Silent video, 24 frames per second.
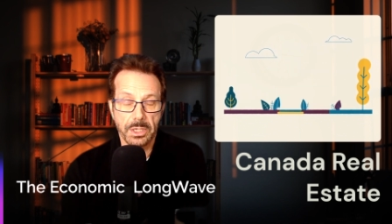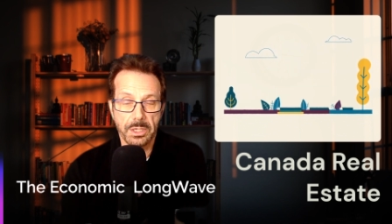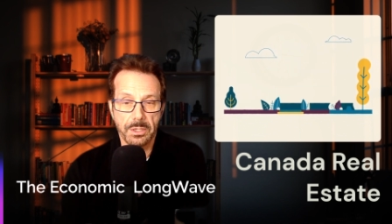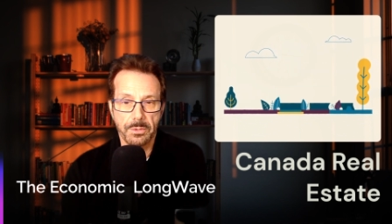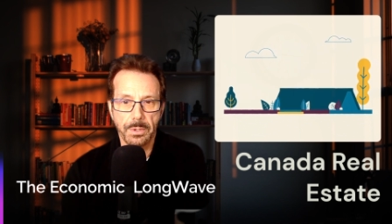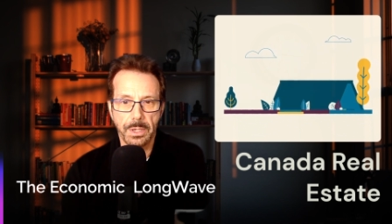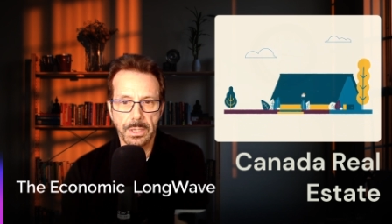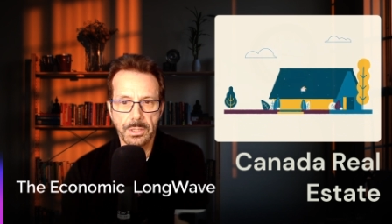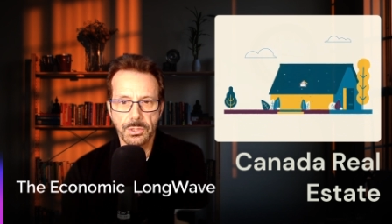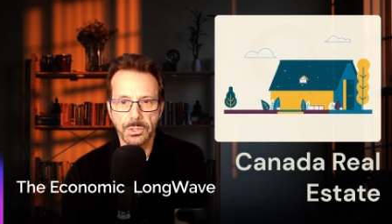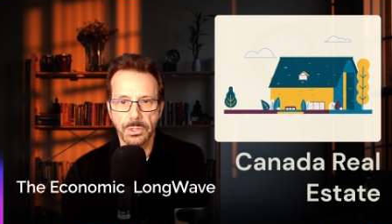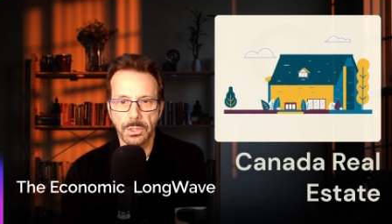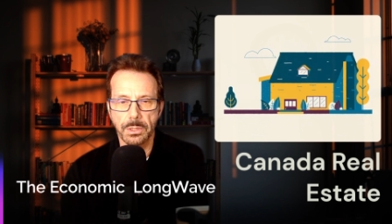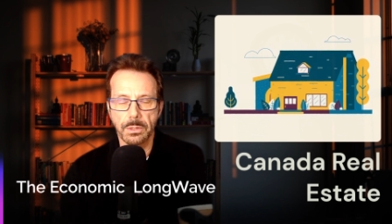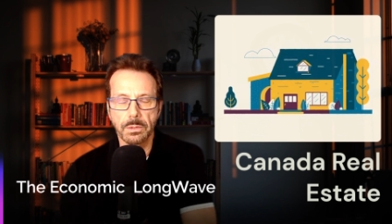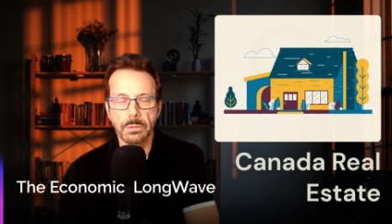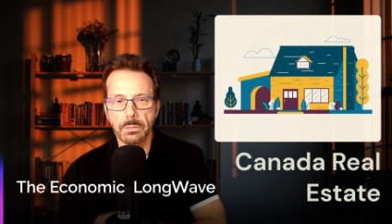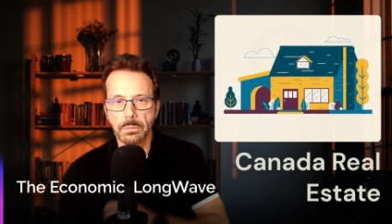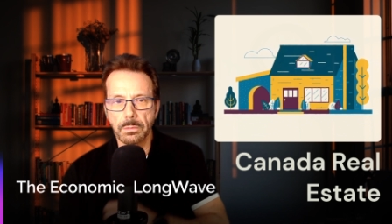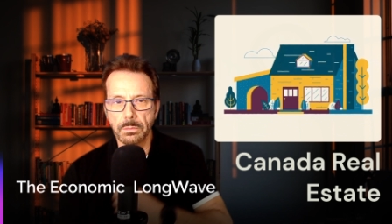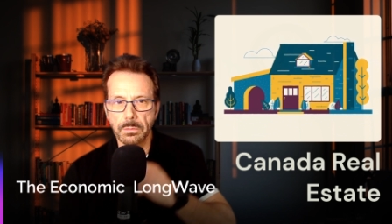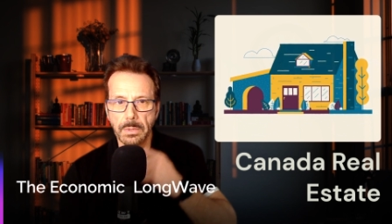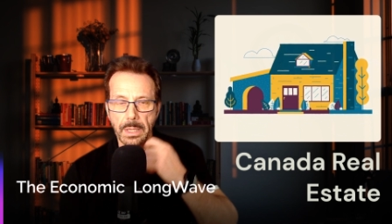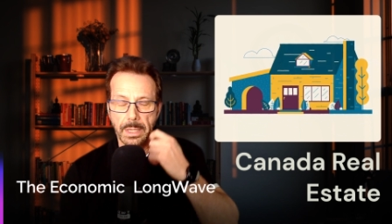It's a
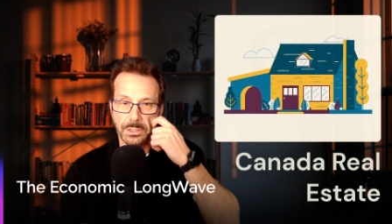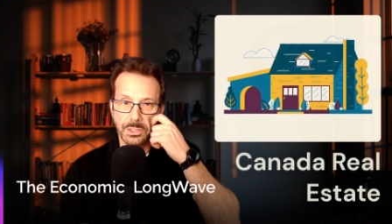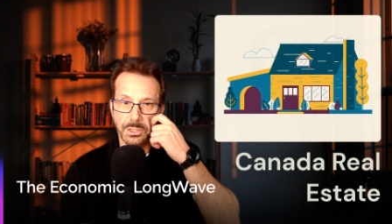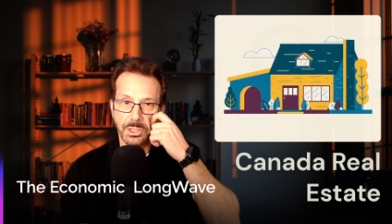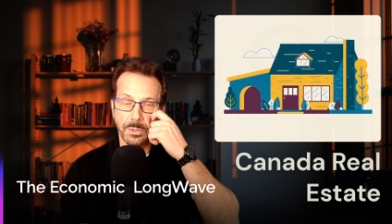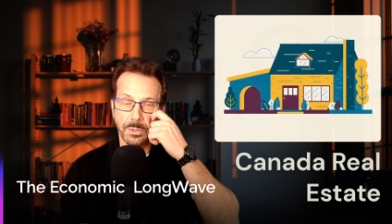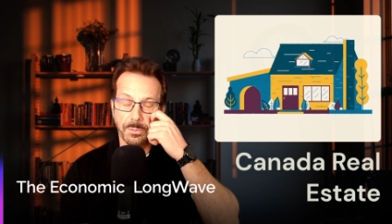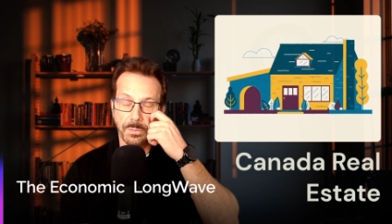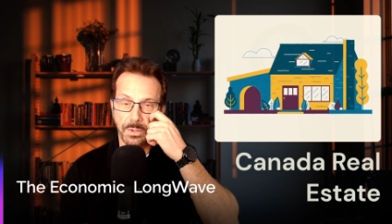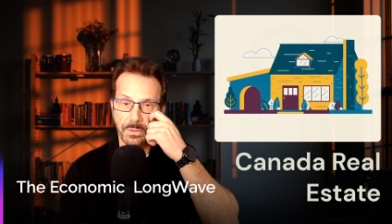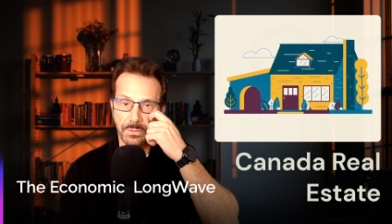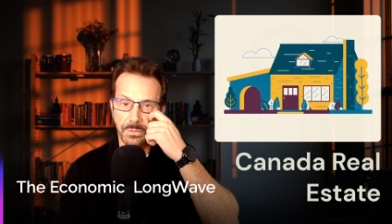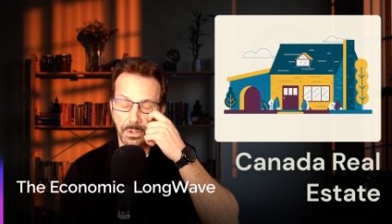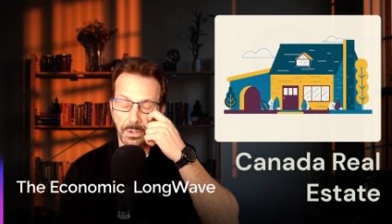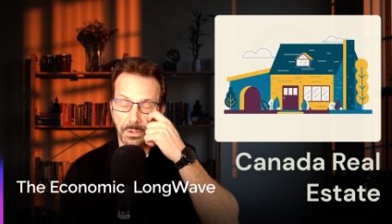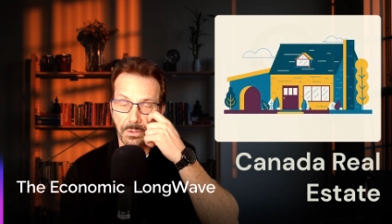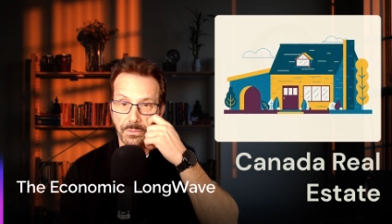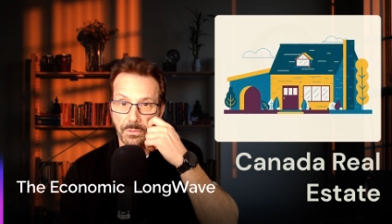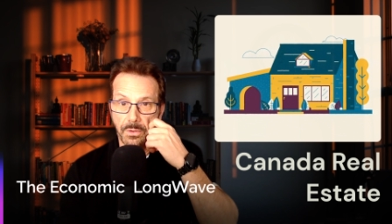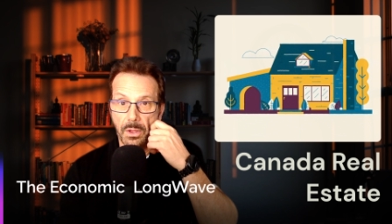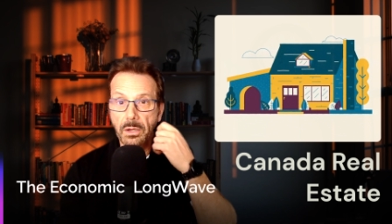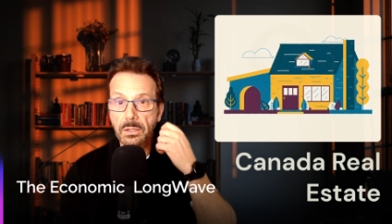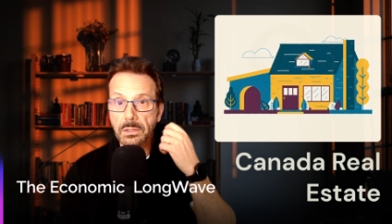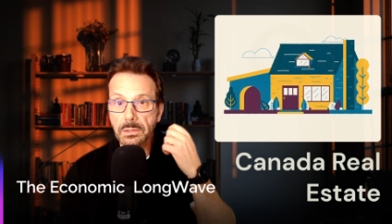generation. And it's going
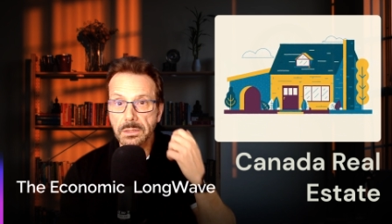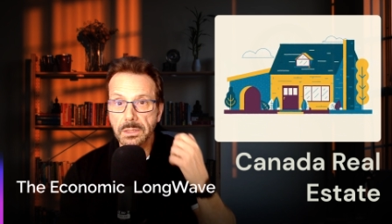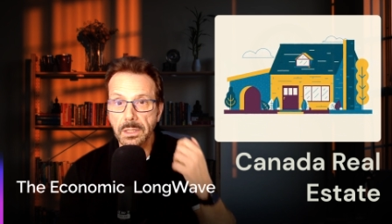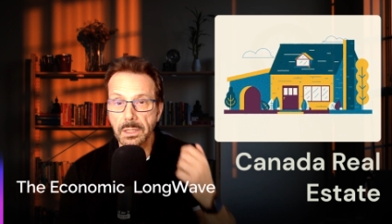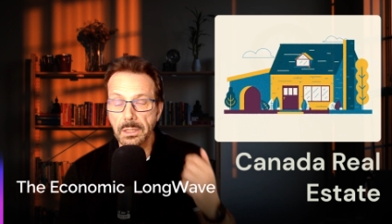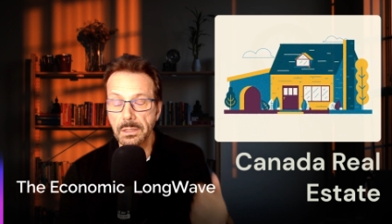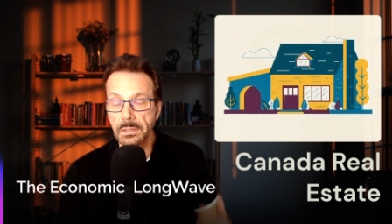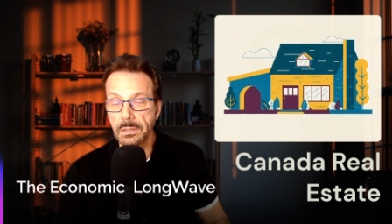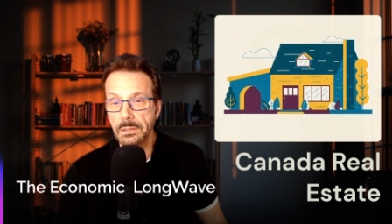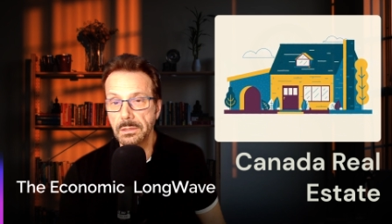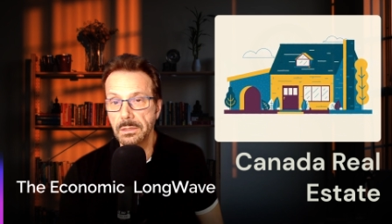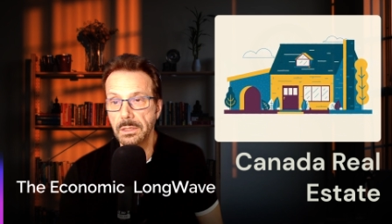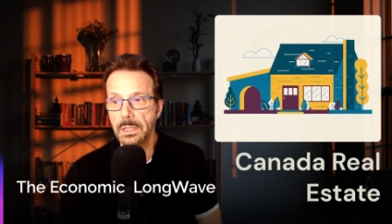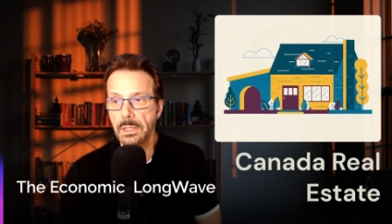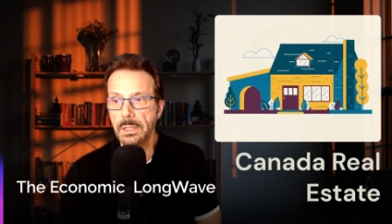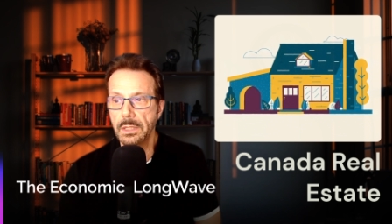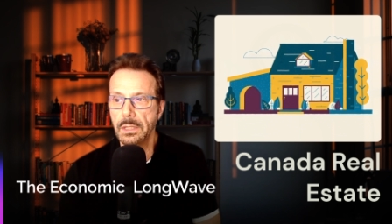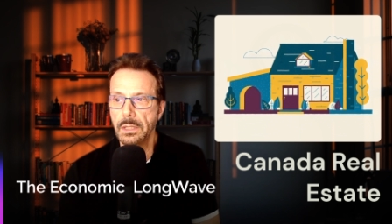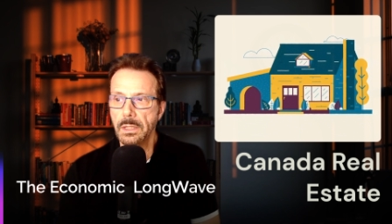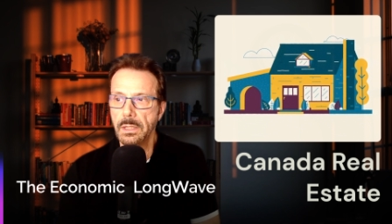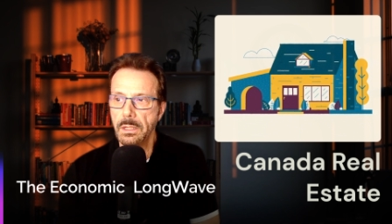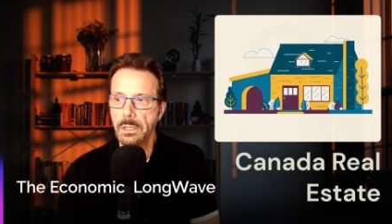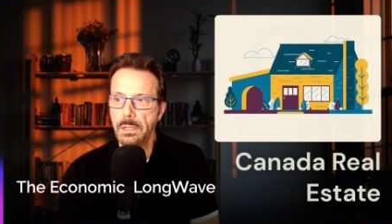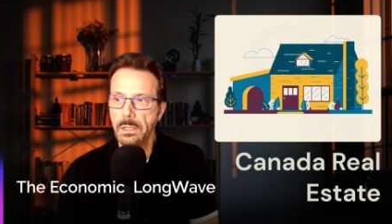to be very
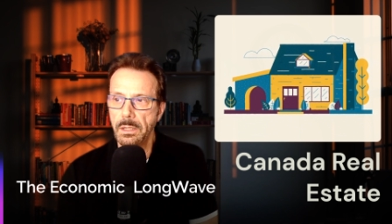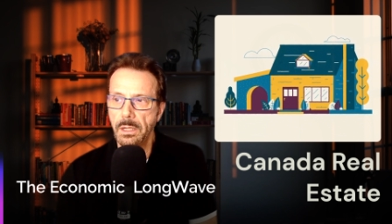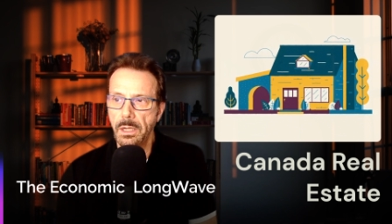volatile.